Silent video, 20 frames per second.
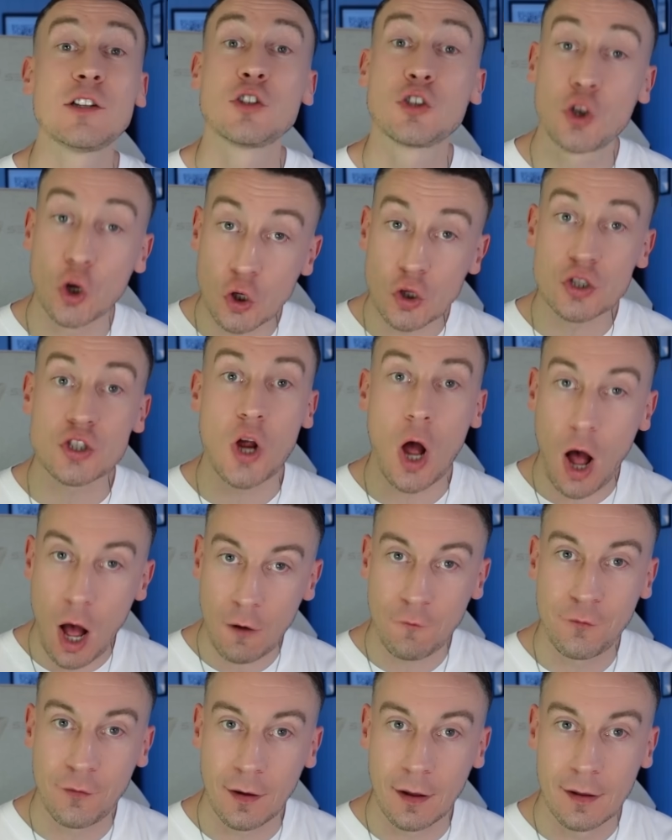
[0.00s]
does
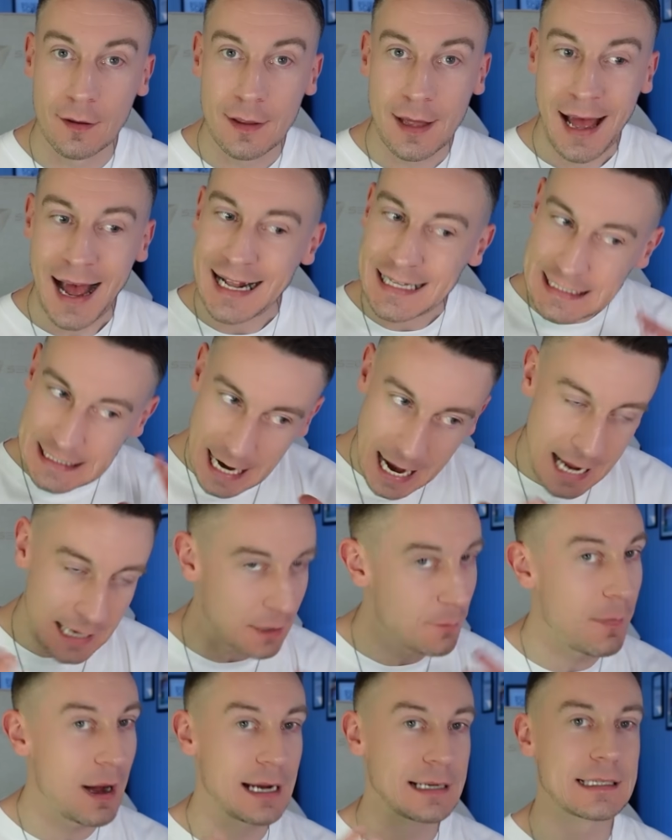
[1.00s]
offer
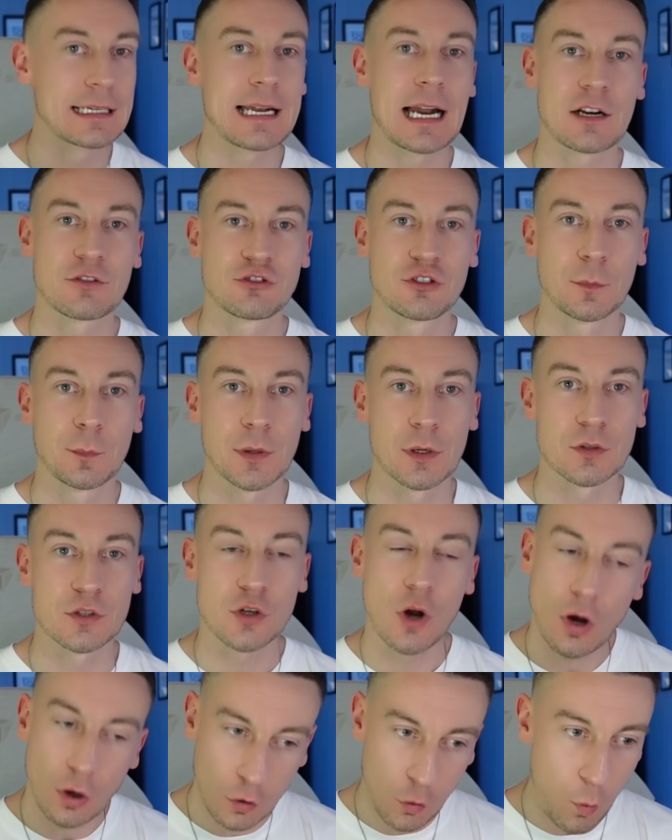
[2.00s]
attack-minded attributes.
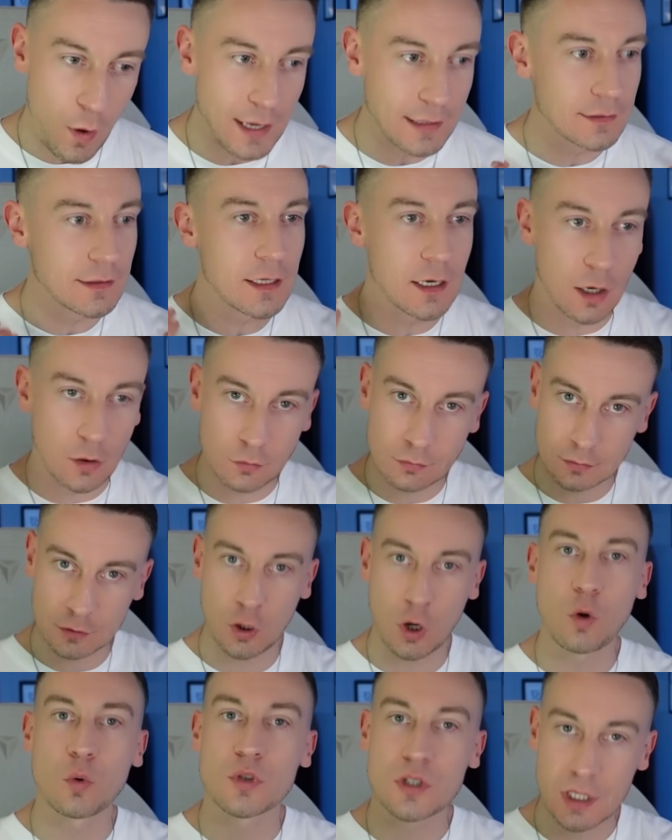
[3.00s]
Not quite,
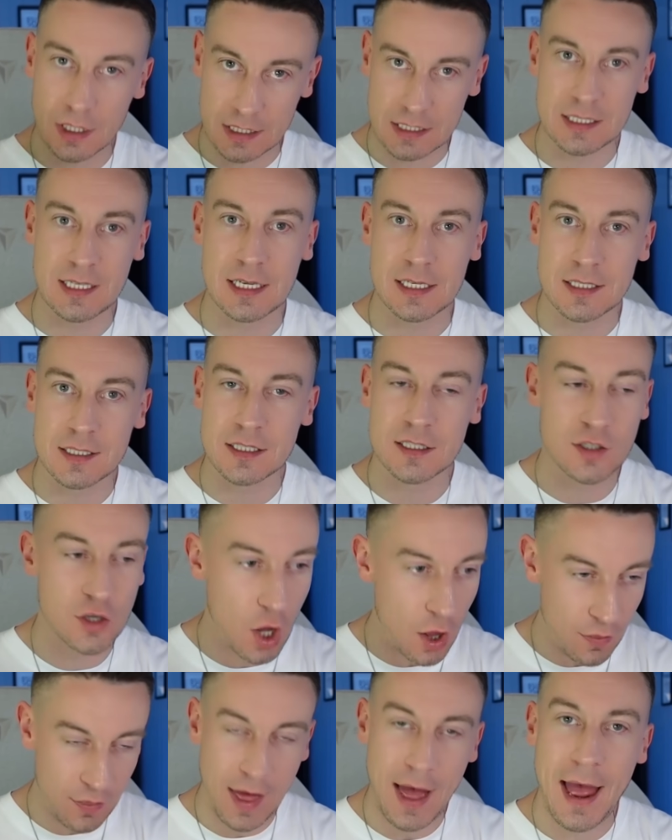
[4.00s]
goals and assists,
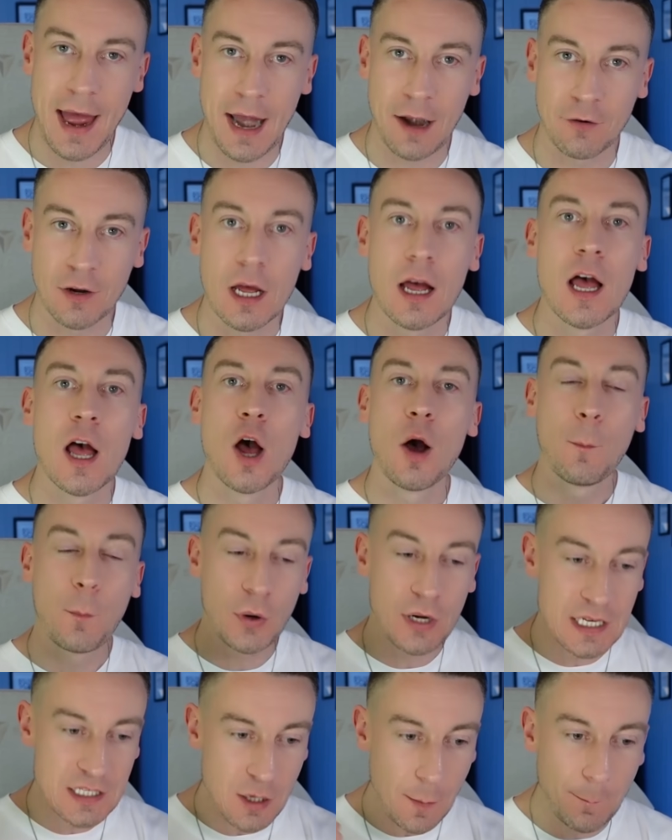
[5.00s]
not that area,
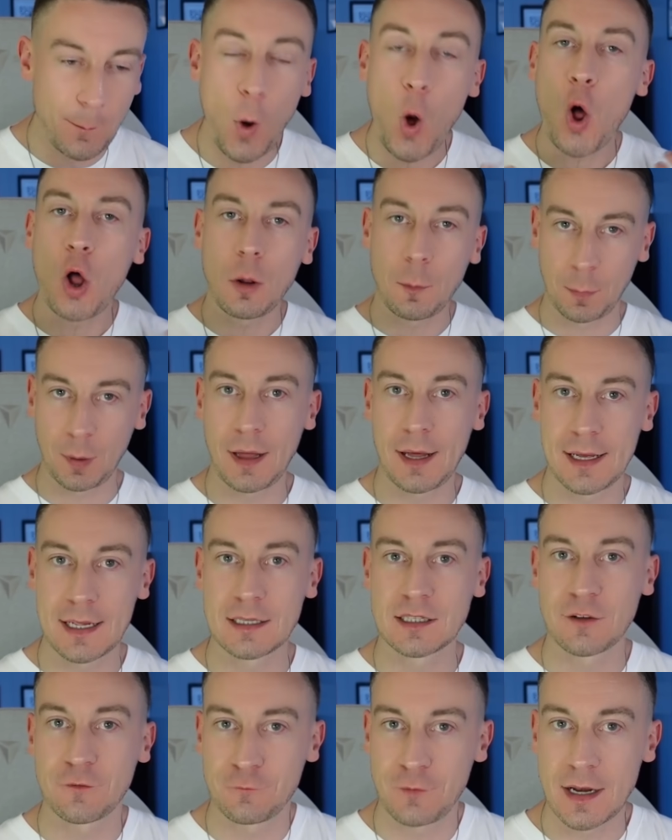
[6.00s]
but he's a
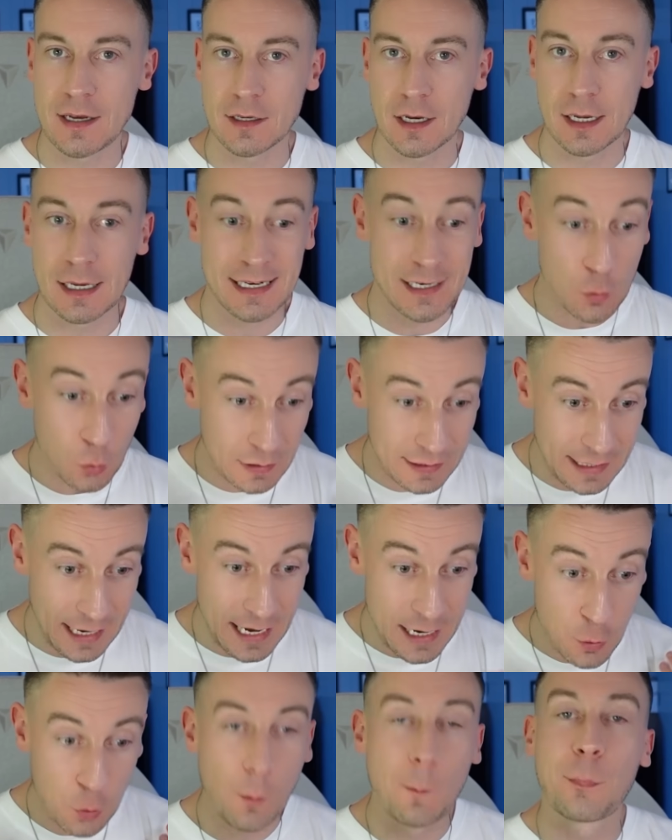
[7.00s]
ball-playing defender.
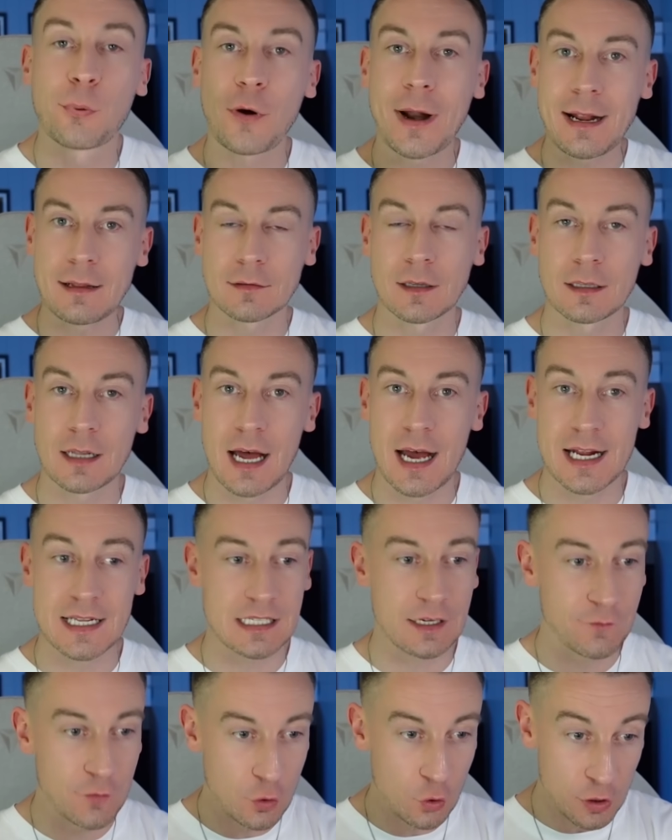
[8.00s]
He'll break the lines.
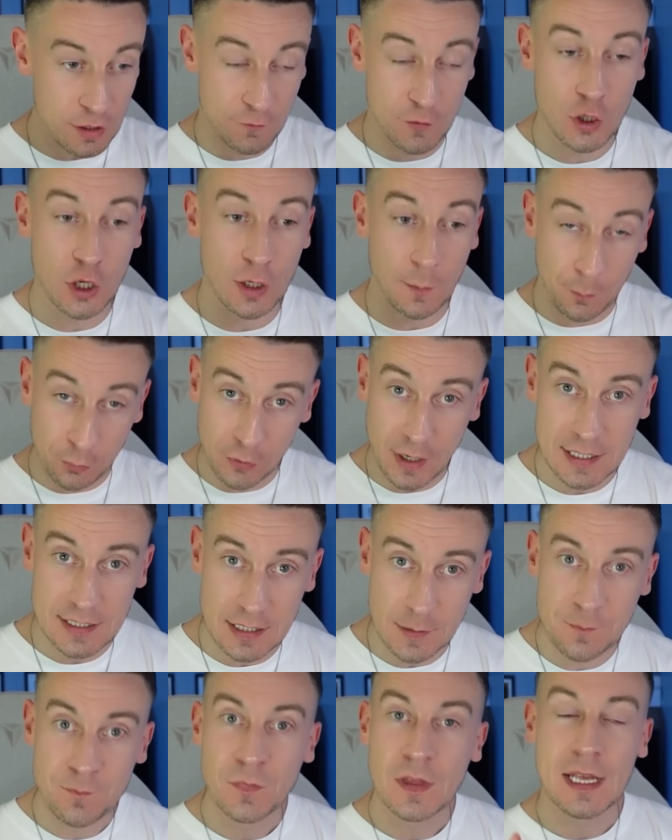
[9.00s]
If you're going to
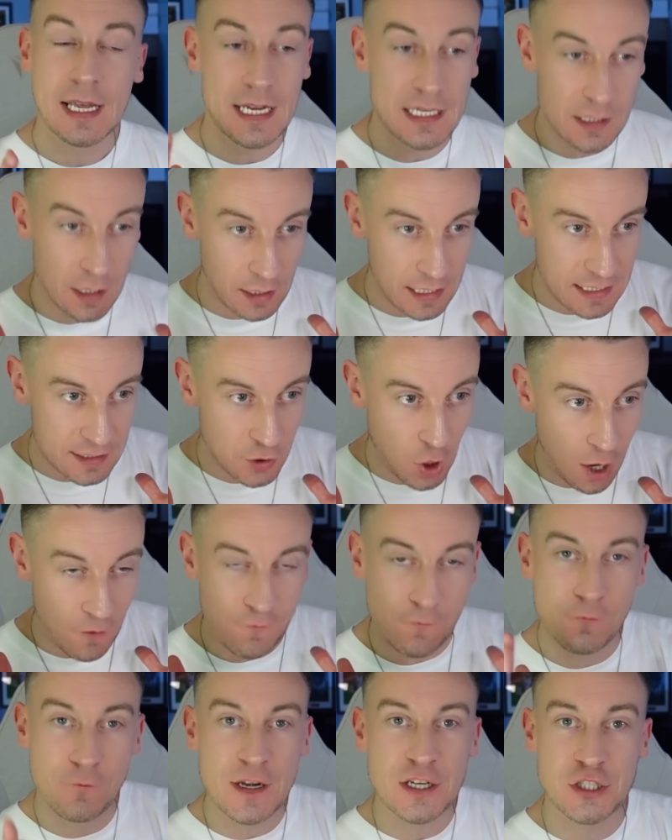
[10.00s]
press him, he's got a
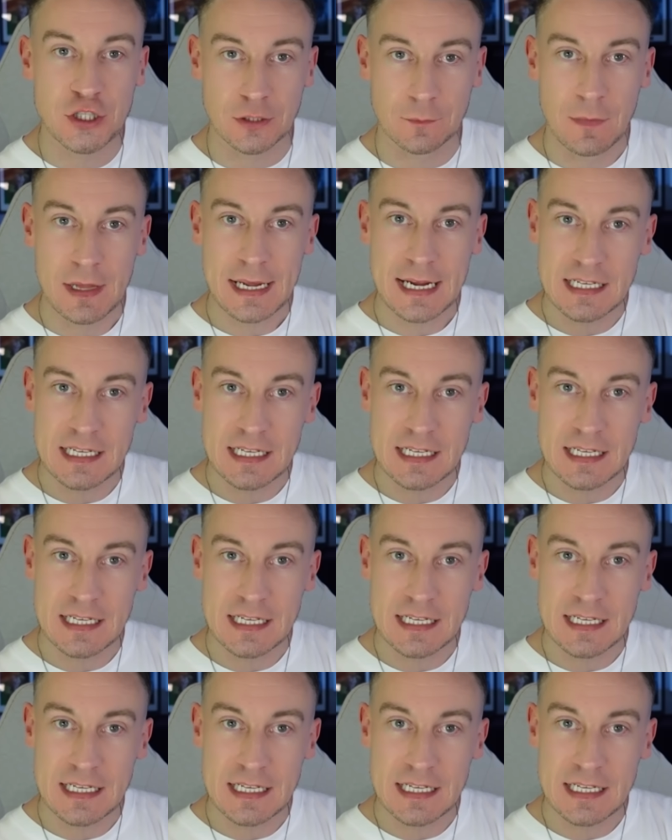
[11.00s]
vision.